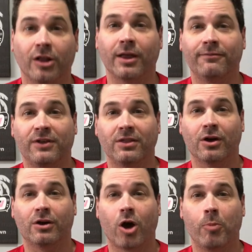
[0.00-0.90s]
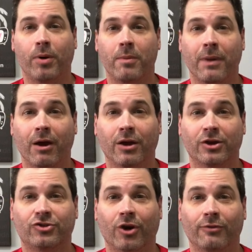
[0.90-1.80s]
lifting the Copa America
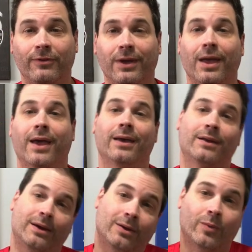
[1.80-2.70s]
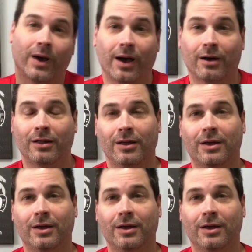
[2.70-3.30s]
trophy, and, well,